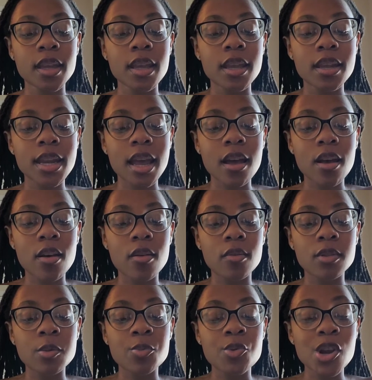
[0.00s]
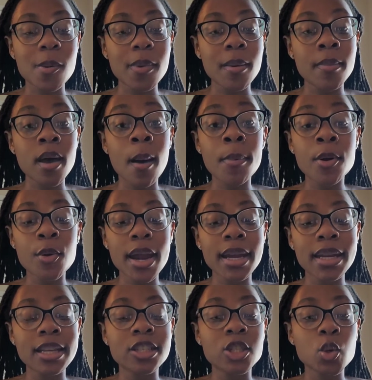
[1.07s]
Now, the premium upgrade
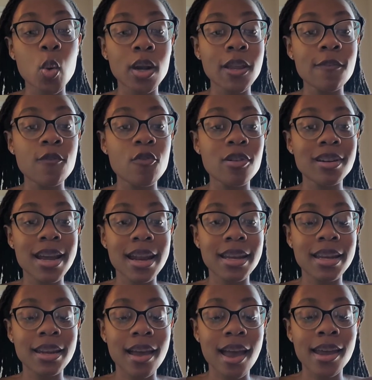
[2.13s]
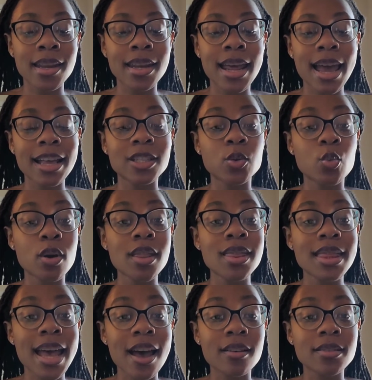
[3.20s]
is $24.99. It has
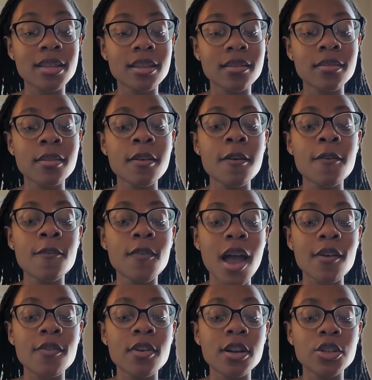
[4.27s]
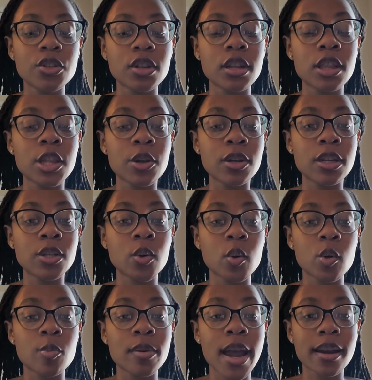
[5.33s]
1,530
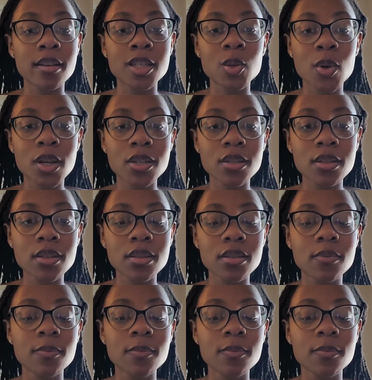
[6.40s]
total practice questions.